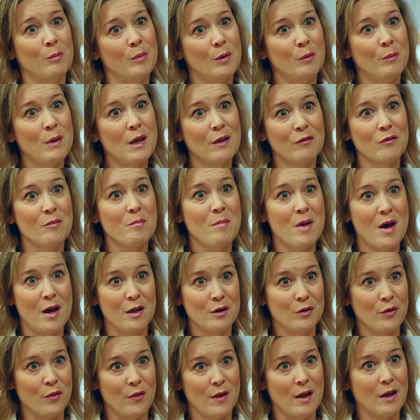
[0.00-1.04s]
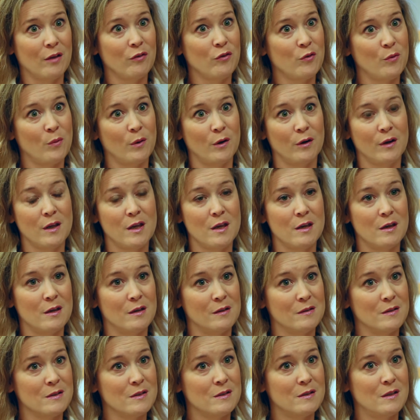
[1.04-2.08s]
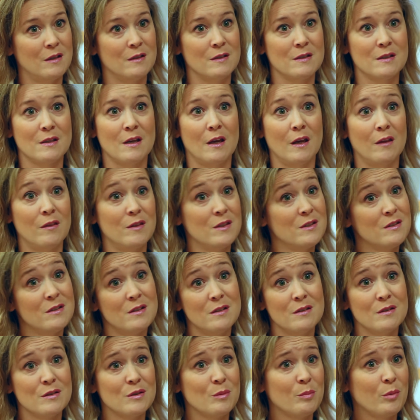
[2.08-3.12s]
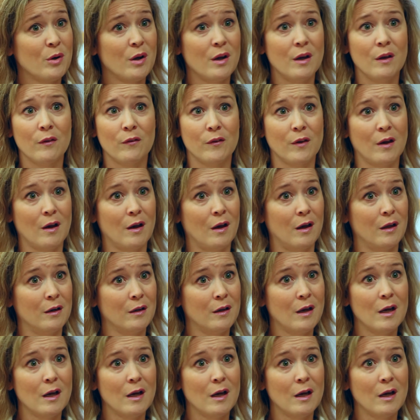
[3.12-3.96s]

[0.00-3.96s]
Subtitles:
but we had to model that to our kids and say, this didn't surprise God.